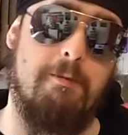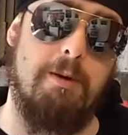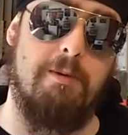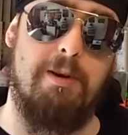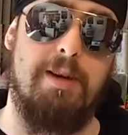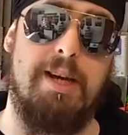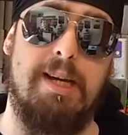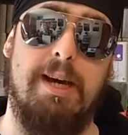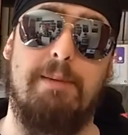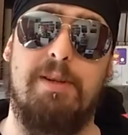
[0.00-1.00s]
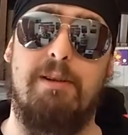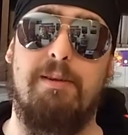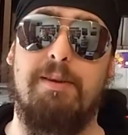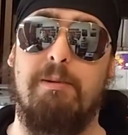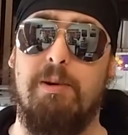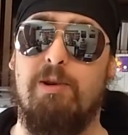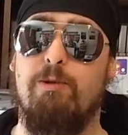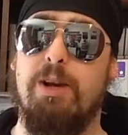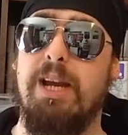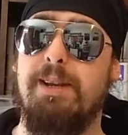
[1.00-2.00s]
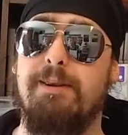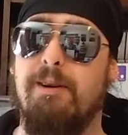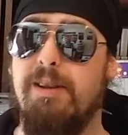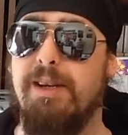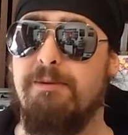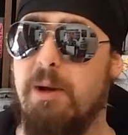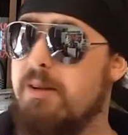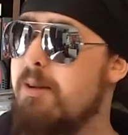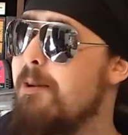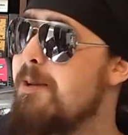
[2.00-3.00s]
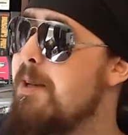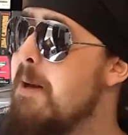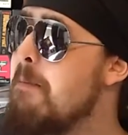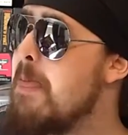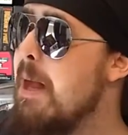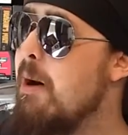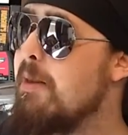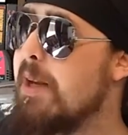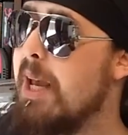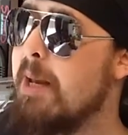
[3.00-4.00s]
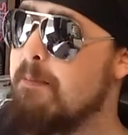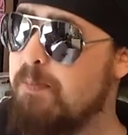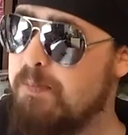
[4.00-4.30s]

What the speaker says: we were creating all these wrestlers on the game,